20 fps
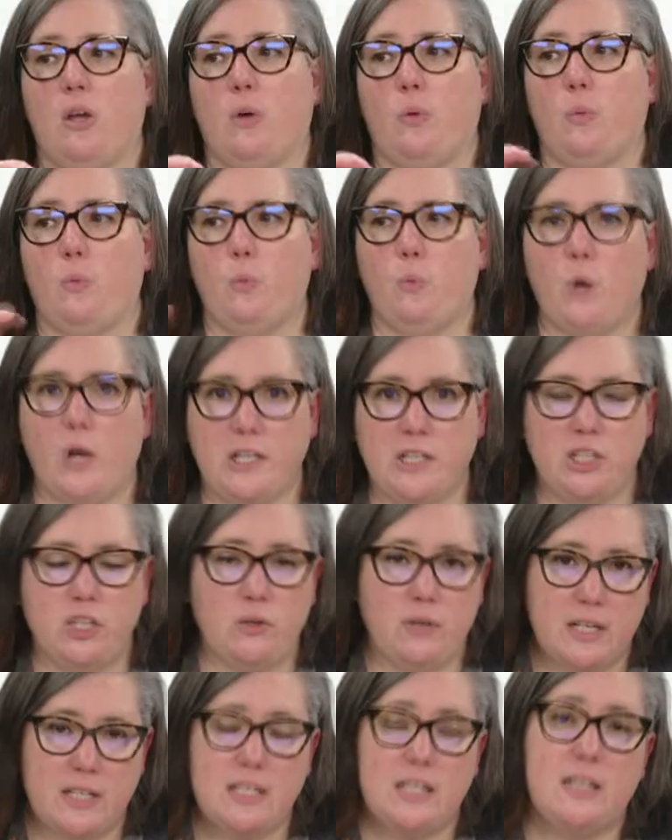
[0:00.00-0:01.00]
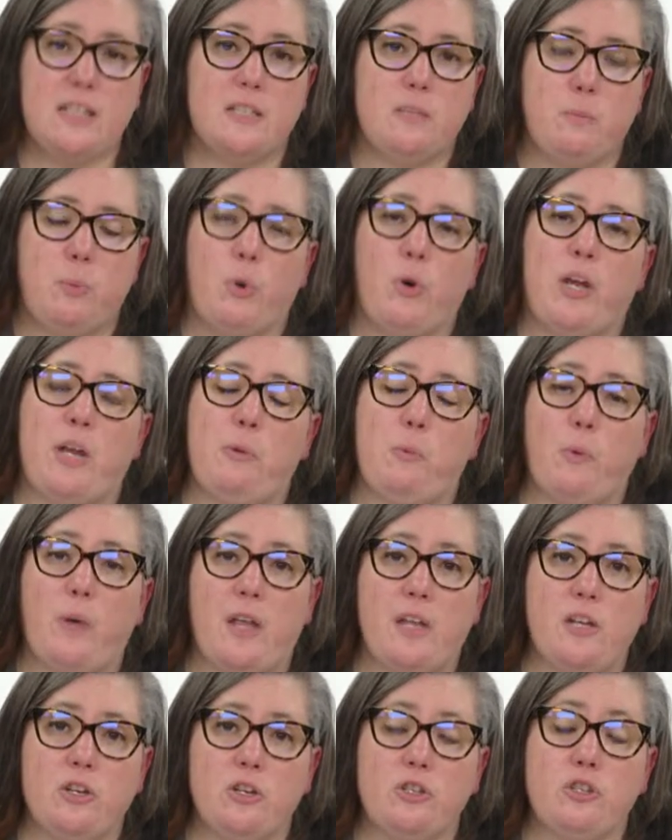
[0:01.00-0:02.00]
once you get to this point
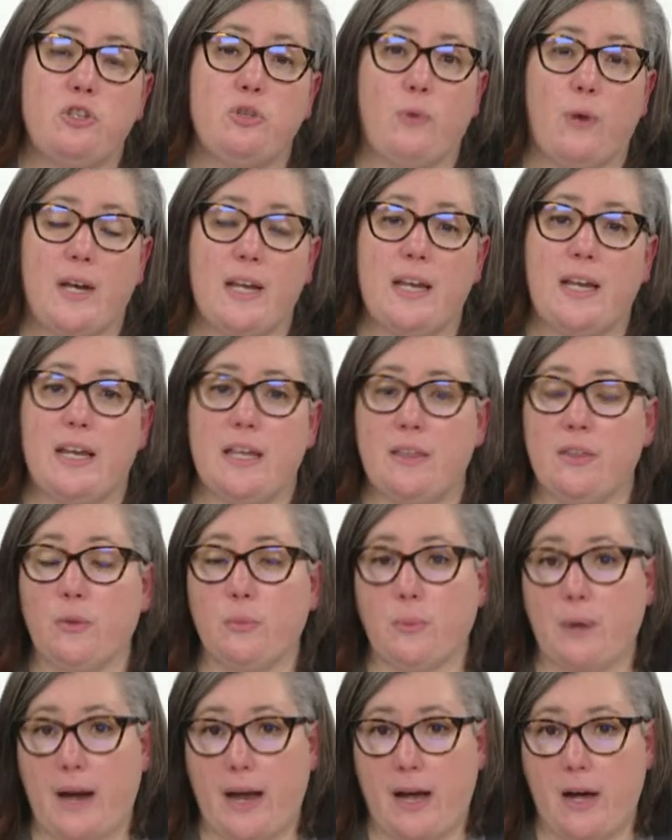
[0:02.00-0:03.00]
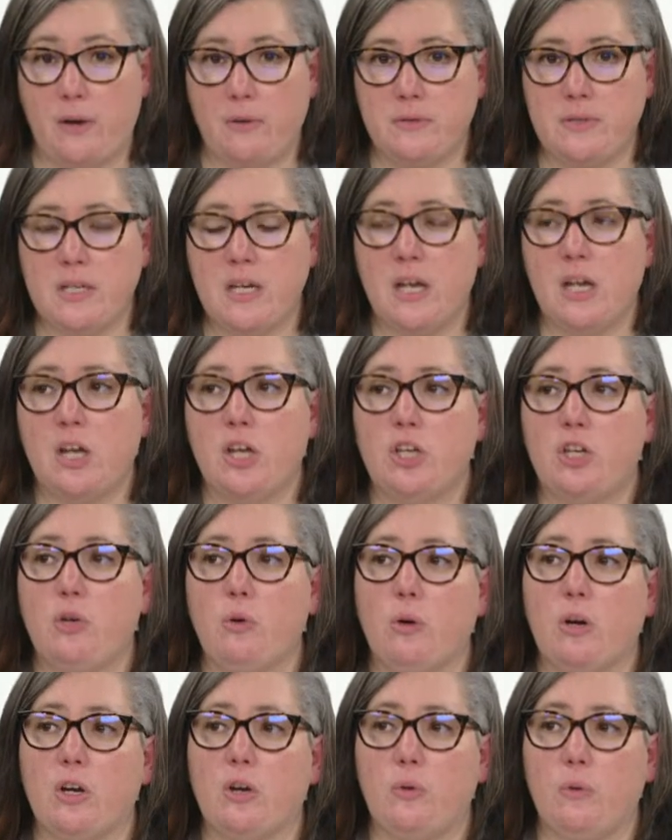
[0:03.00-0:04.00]
when you're joining in the round,
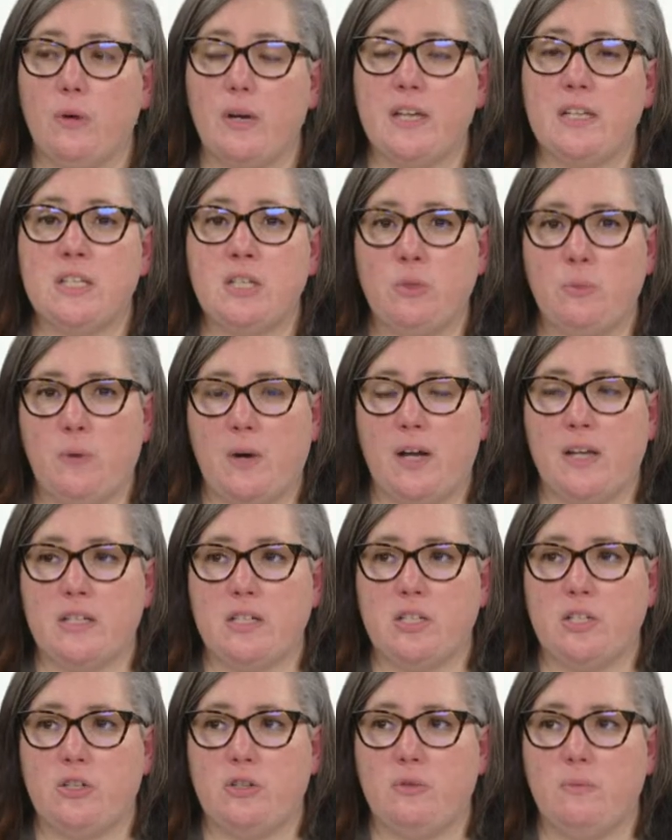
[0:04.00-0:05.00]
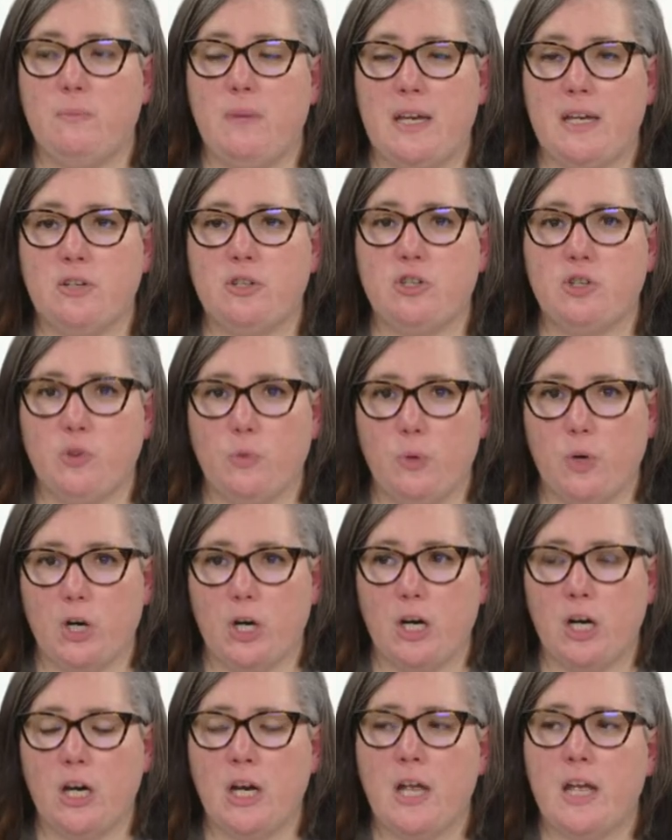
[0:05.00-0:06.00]
you're going to want to make
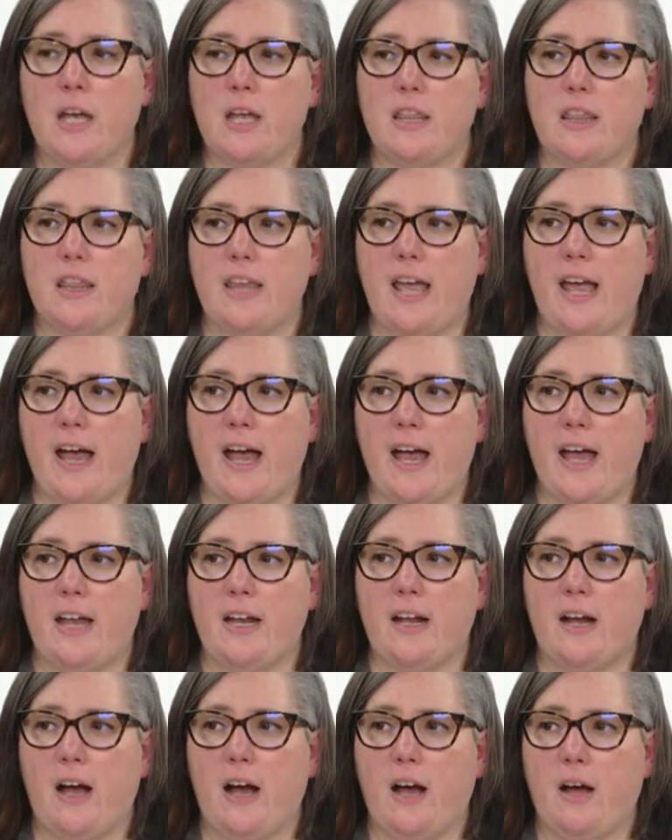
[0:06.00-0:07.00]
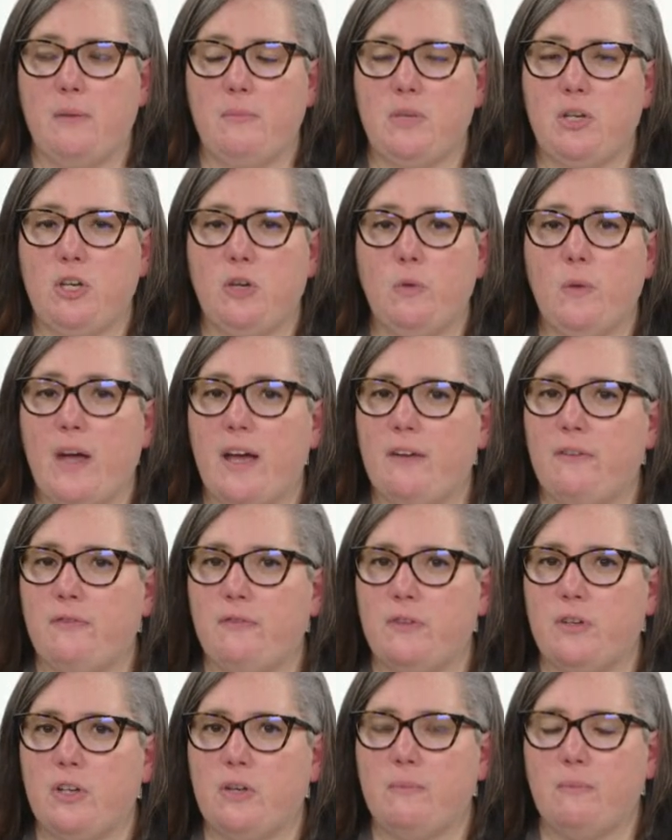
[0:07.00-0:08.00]
sure that um, you
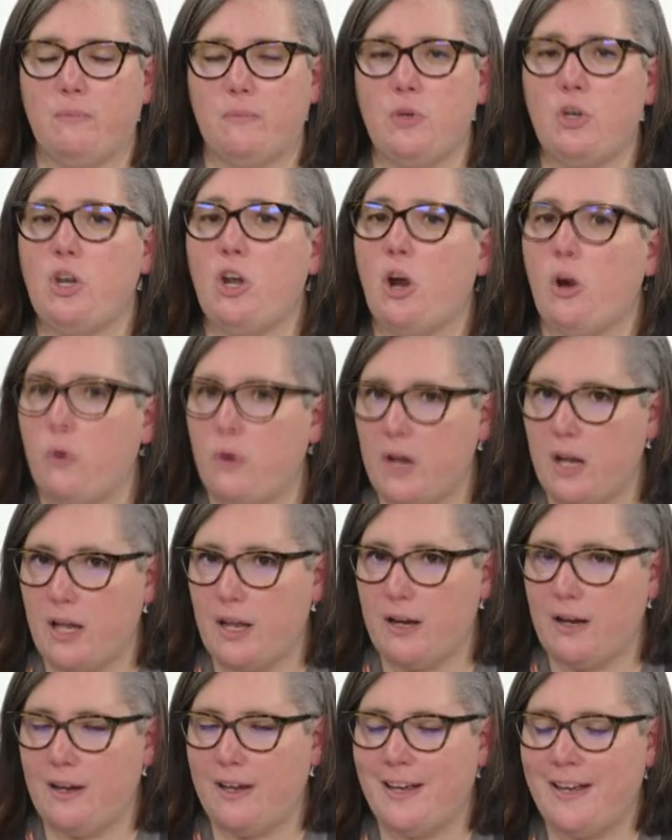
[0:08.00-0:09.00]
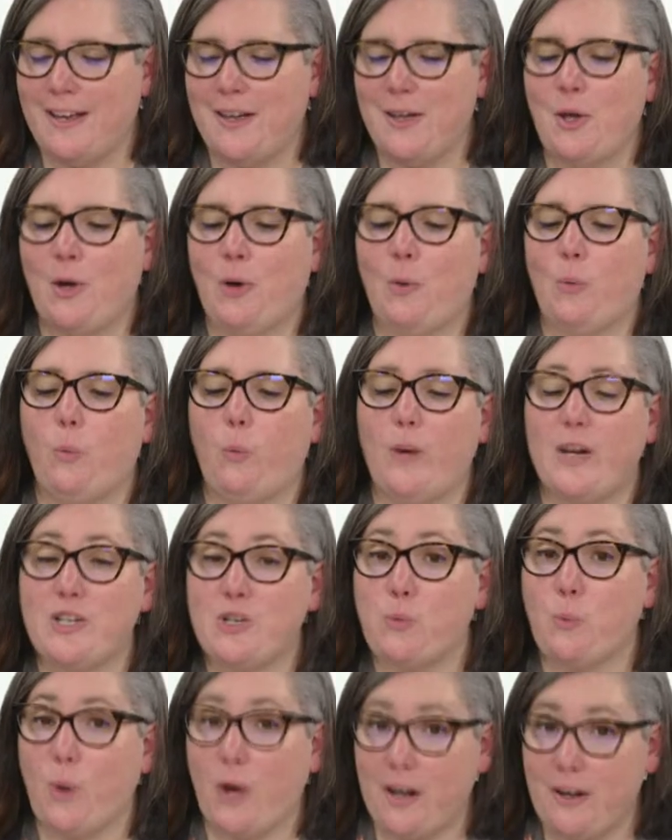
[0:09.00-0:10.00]
have noted
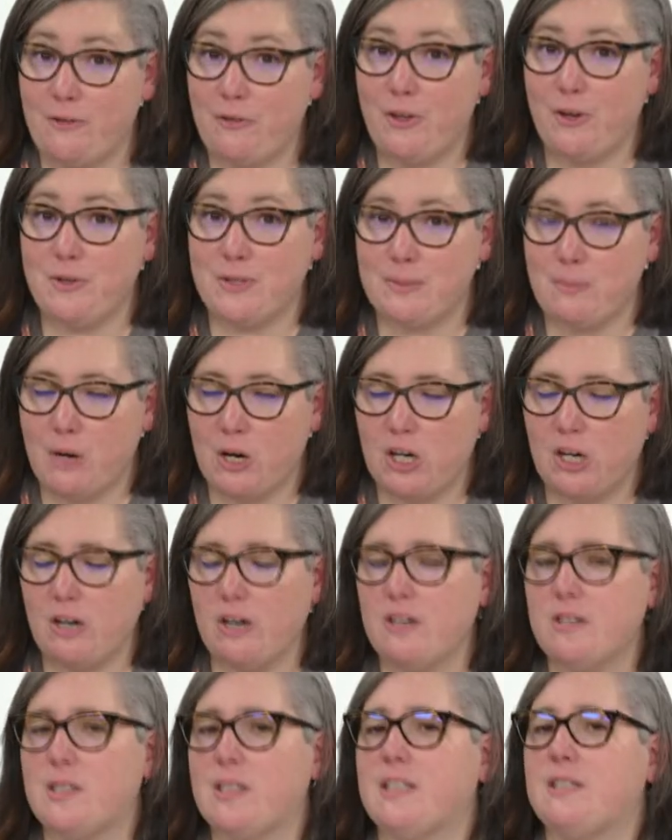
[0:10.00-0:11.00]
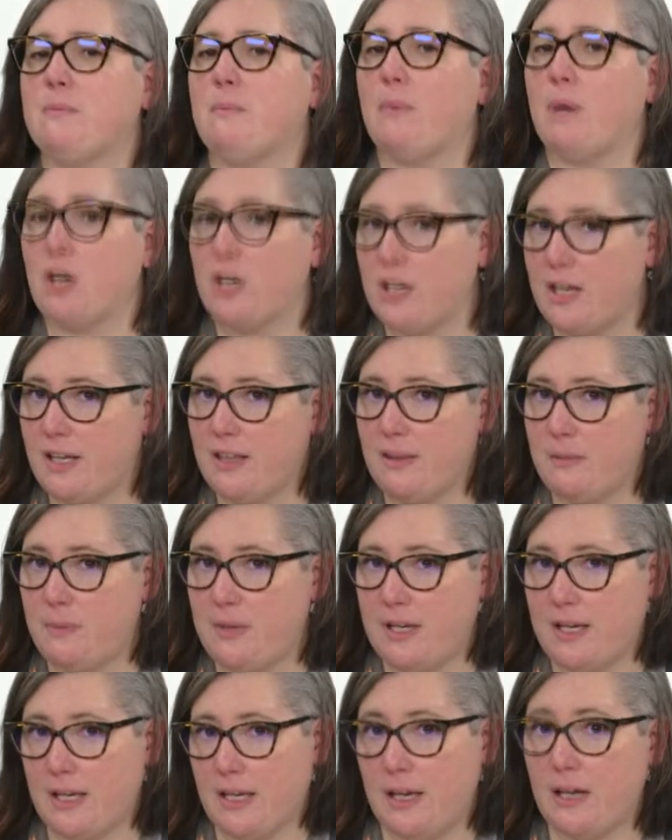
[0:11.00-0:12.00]
which one of those markers is marking the
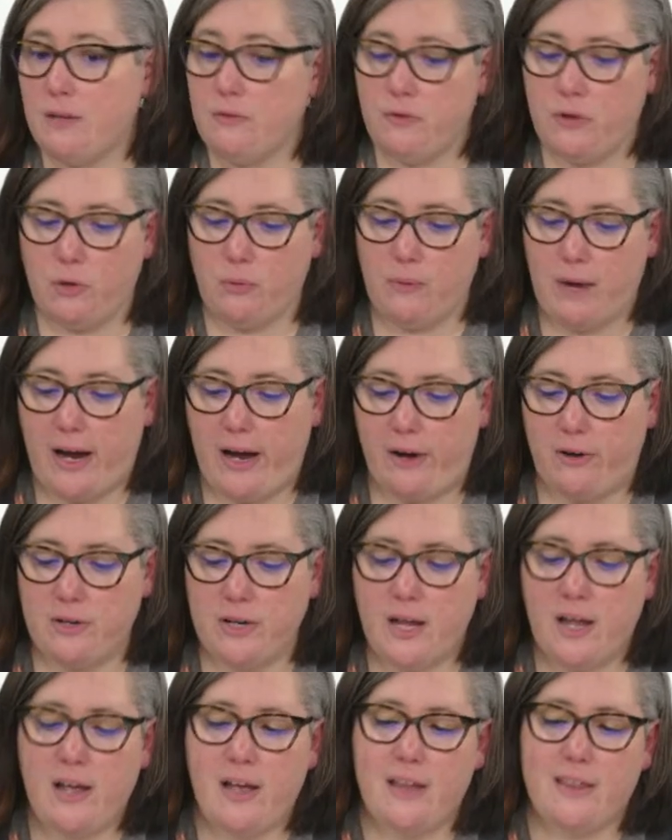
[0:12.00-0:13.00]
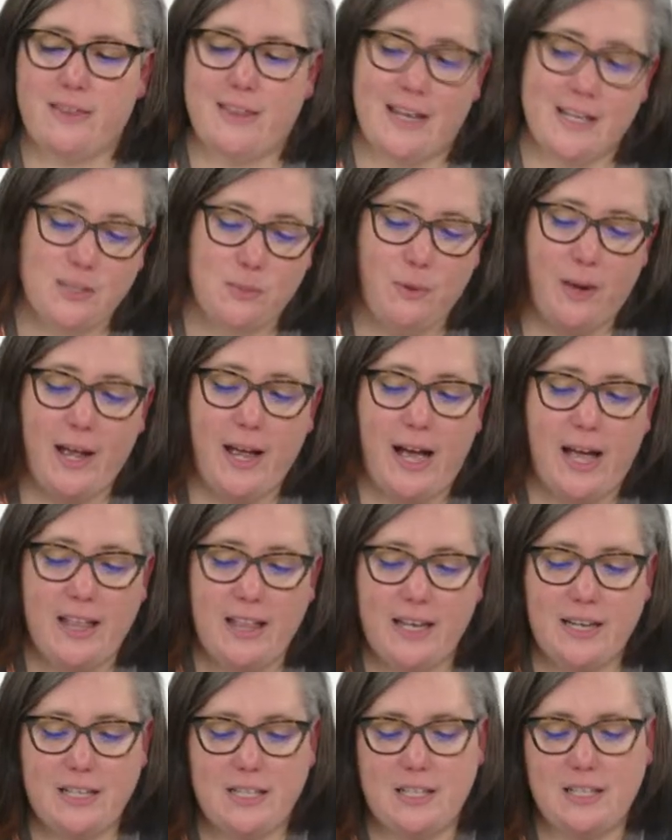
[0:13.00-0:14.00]
beginning of your round that's why I
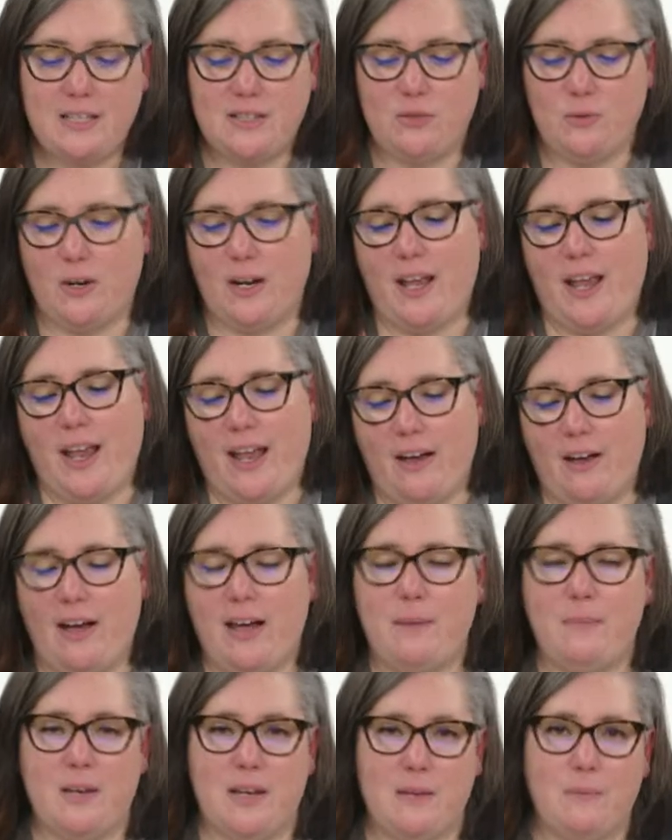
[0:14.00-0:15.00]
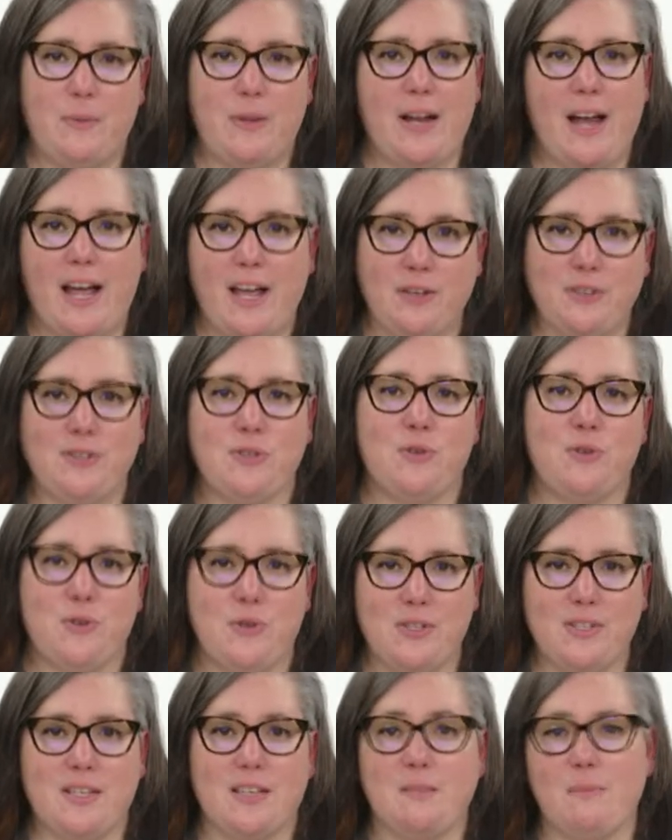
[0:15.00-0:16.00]
like to sort of have, I mean, but I also do
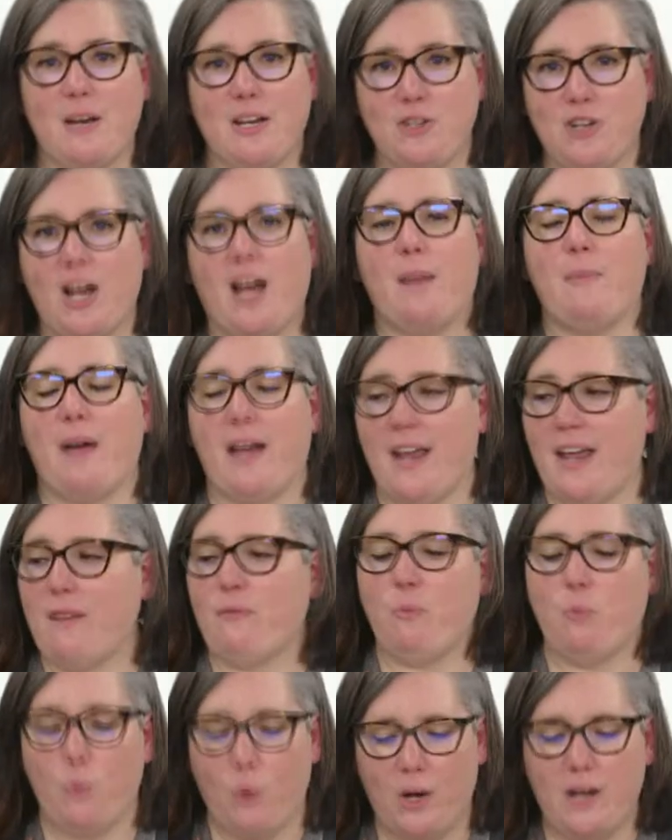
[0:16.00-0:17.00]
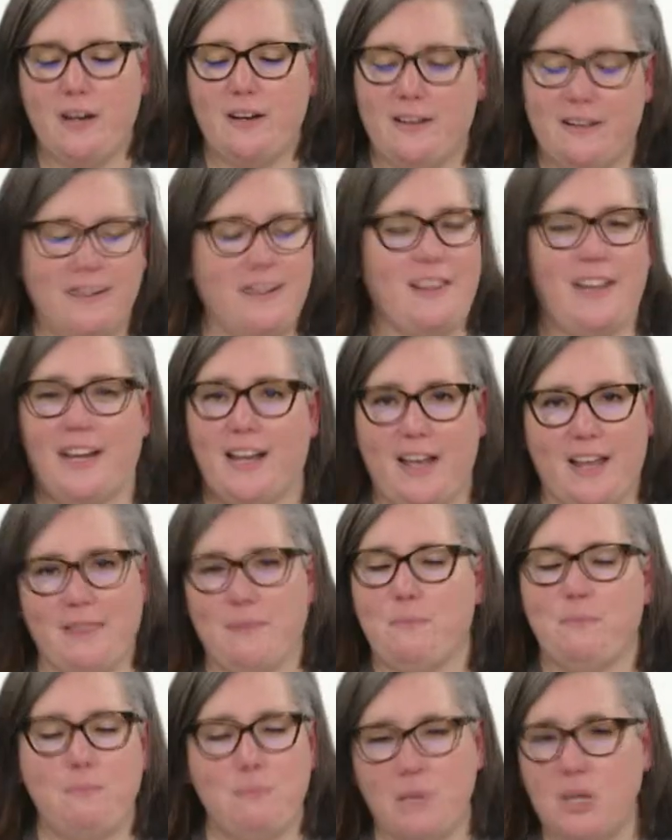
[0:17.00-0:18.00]
this as my job. I have one, like a
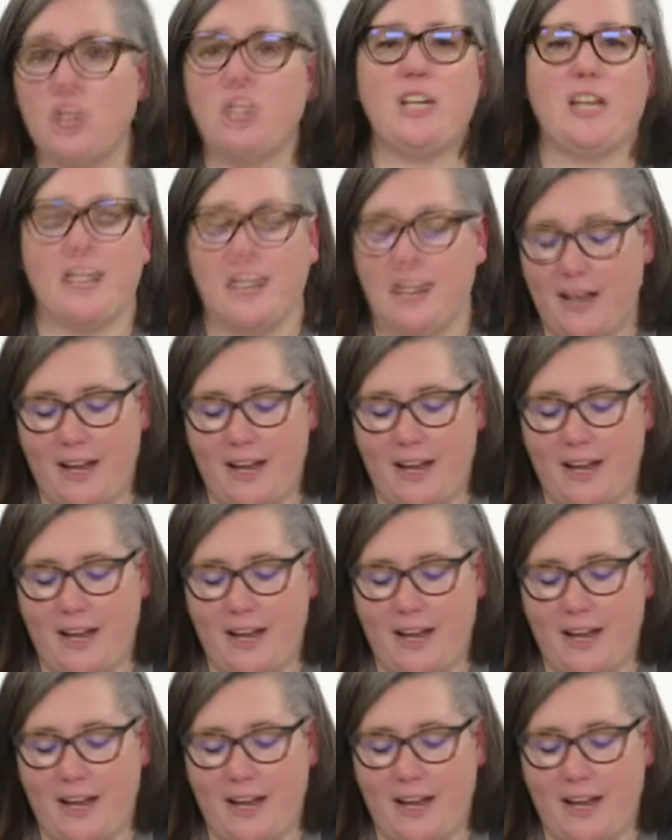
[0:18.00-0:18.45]
million,